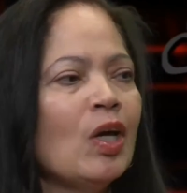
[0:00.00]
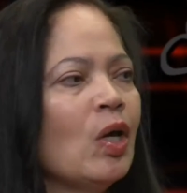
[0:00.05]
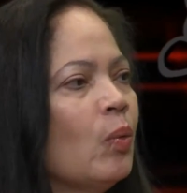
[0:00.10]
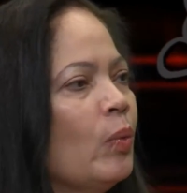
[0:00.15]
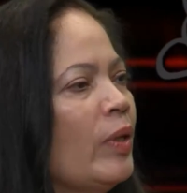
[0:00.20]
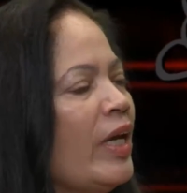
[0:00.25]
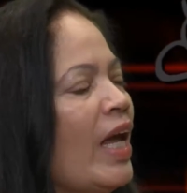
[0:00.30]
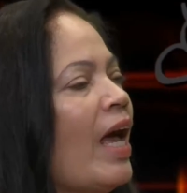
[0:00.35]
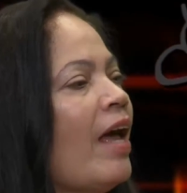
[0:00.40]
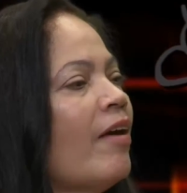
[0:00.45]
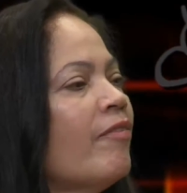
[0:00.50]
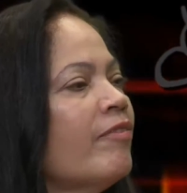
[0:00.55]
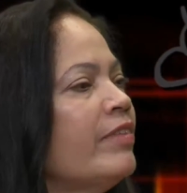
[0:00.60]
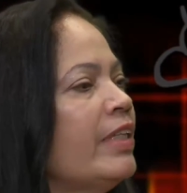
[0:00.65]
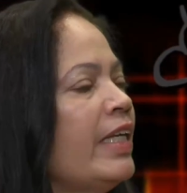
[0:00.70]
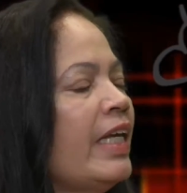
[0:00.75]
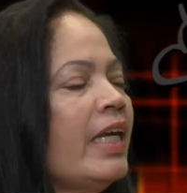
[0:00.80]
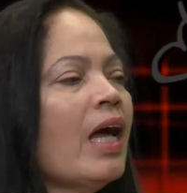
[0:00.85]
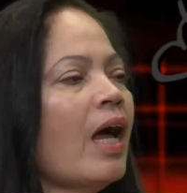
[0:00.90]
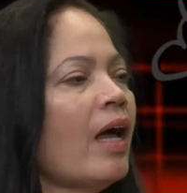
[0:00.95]
We have
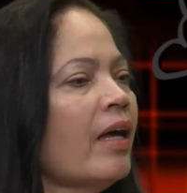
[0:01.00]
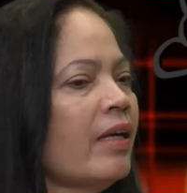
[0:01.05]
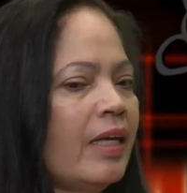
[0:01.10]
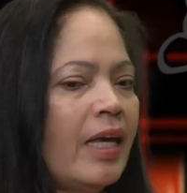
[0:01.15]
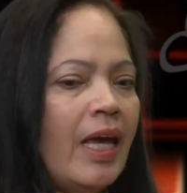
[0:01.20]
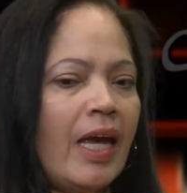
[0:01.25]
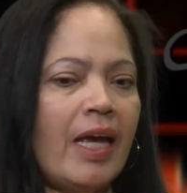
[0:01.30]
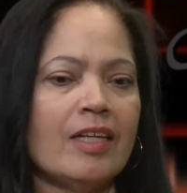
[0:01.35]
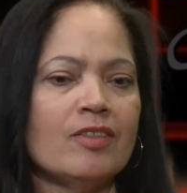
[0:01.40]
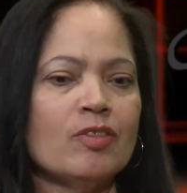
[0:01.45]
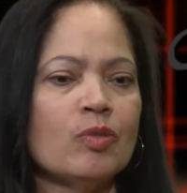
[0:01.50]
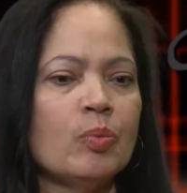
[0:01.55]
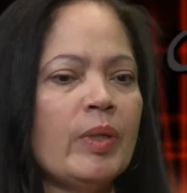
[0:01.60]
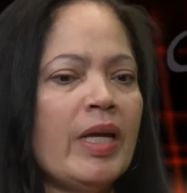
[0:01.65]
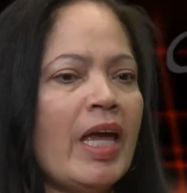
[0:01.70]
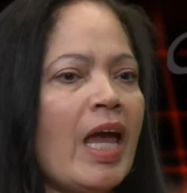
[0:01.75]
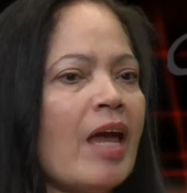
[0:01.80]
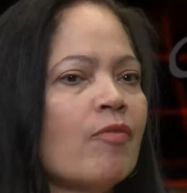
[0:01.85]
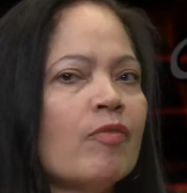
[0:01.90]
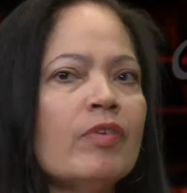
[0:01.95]
Dion Gates.
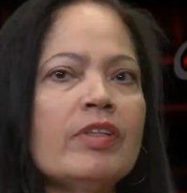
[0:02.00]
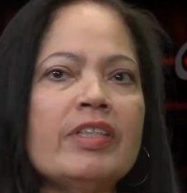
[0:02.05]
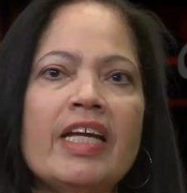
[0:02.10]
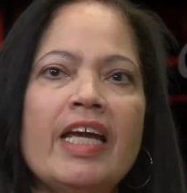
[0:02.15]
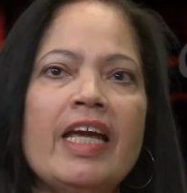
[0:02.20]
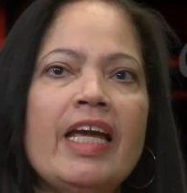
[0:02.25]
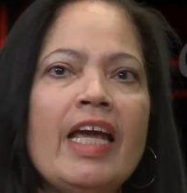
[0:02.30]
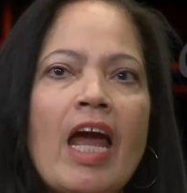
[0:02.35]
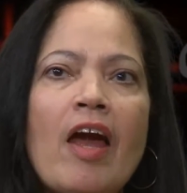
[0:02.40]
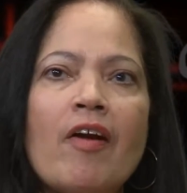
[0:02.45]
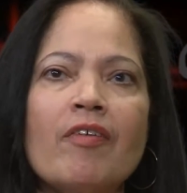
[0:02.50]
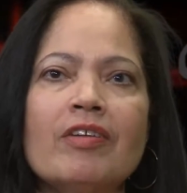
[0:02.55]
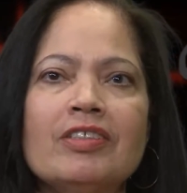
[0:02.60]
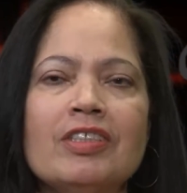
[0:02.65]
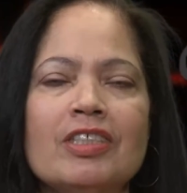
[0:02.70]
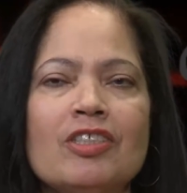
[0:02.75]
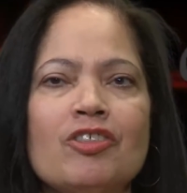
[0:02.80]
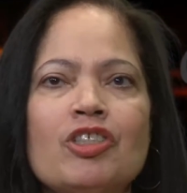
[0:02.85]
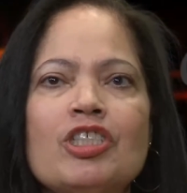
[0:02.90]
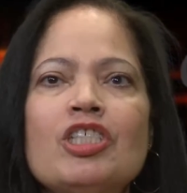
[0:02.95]
We have Renee
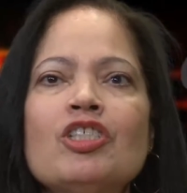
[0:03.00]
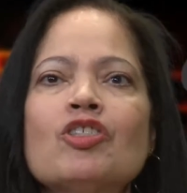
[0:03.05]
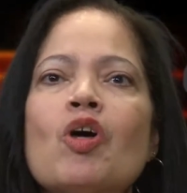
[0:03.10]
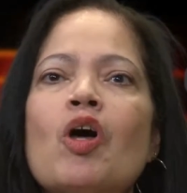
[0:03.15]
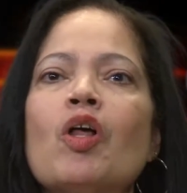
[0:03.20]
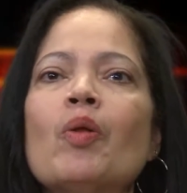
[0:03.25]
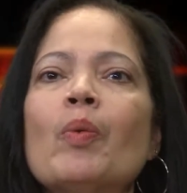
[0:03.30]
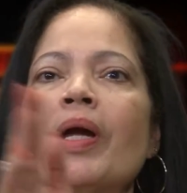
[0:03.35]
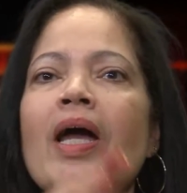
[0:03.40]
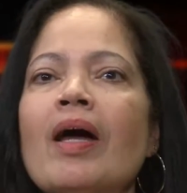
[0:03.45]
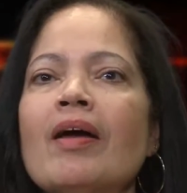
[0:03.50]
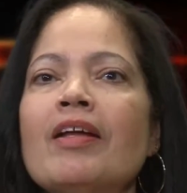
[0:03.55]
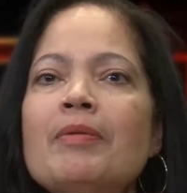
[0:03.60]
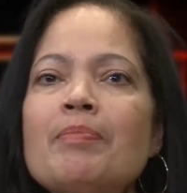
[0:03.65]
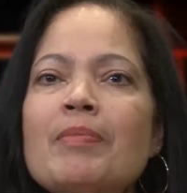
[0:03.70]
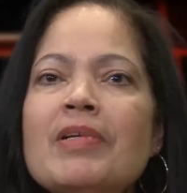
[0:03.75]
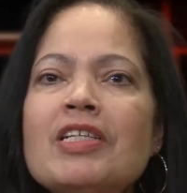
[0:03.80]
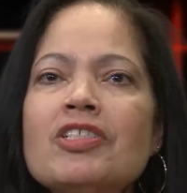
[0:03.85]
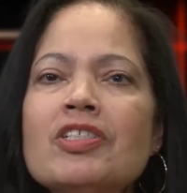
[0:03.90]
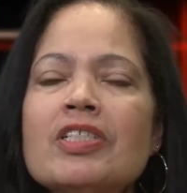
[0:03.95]
Harrington. She's all the way out
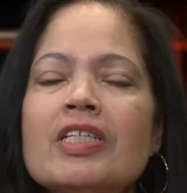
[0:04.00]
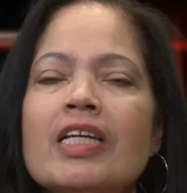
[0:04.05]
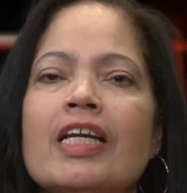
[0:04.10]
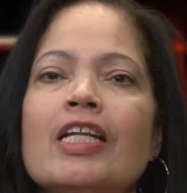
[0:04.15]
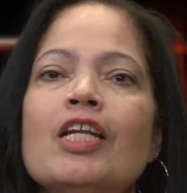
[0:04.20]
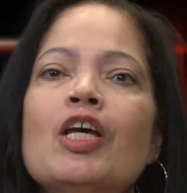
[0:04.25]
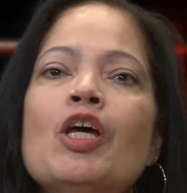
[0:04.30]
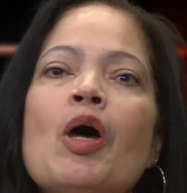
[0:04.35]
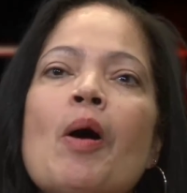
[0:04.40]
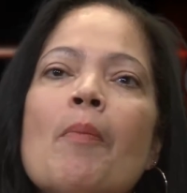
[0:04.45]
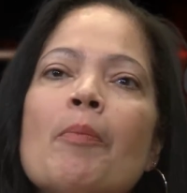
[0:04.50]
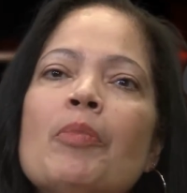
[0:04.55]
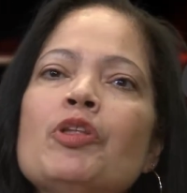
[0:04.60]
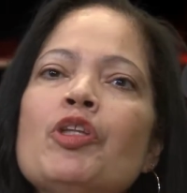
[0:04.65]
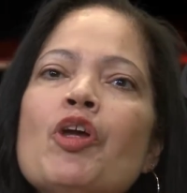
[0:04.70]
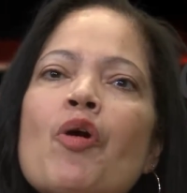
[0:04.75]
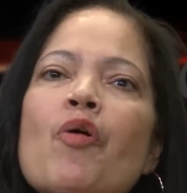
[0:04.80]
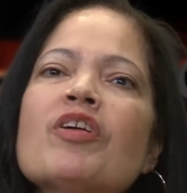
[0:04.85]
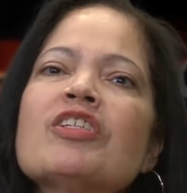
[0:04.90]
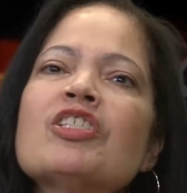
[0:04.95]
in Michigan. But
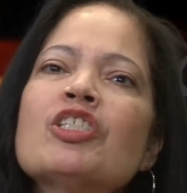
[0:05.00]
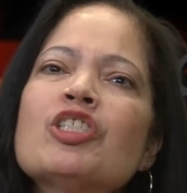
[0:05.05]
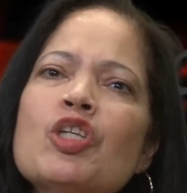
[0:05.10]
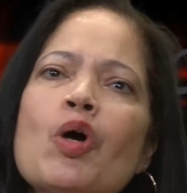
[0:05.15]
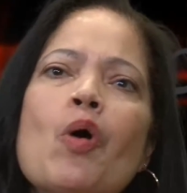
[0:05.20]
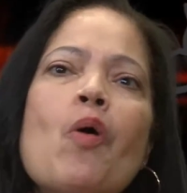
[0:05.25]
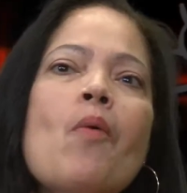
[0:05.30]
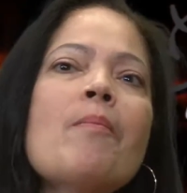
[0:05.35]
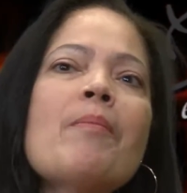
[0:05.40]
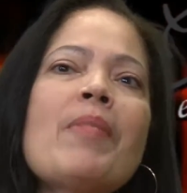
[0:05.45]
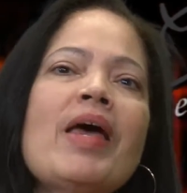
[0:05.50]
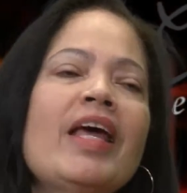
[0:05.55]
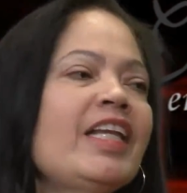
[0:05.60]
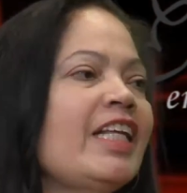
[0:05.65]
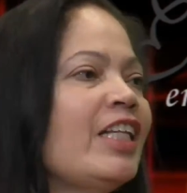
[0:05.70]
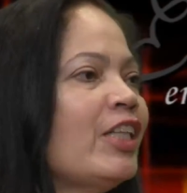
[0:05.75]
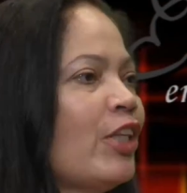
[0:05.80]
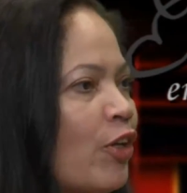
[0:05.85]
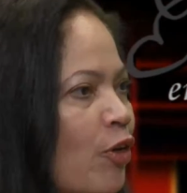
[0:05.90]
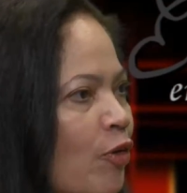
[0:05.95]
there are so
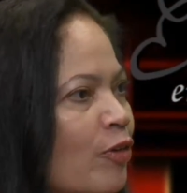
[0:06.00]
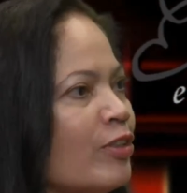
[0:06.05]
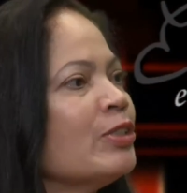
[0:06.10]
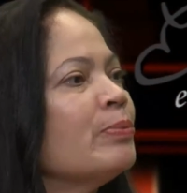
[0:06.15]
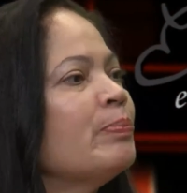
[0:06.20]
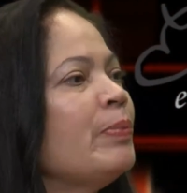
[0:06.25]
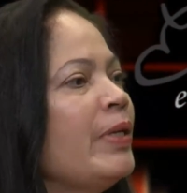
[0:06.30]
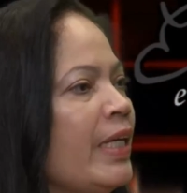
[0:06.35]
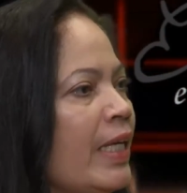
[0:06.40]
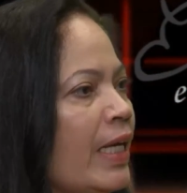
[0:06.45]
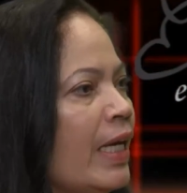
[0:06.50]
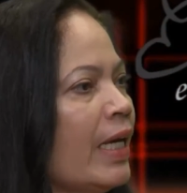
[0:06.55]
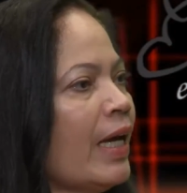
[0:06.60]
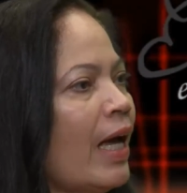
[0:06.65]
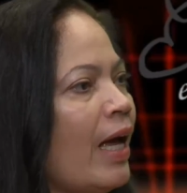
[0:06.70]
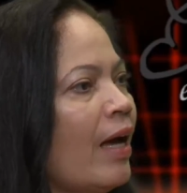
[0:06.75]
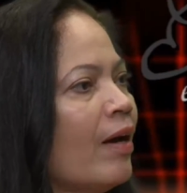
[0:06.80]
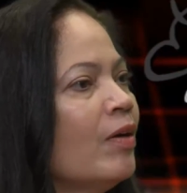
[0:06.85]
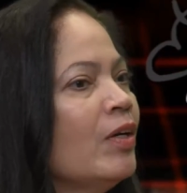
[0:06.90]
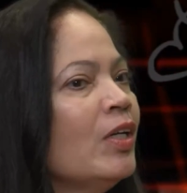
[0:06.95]
many that are speaking
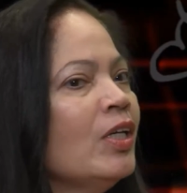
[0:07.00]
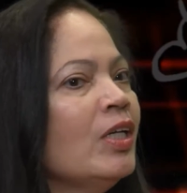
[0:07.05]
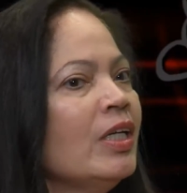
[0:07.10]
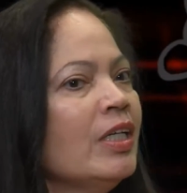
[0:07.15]
out.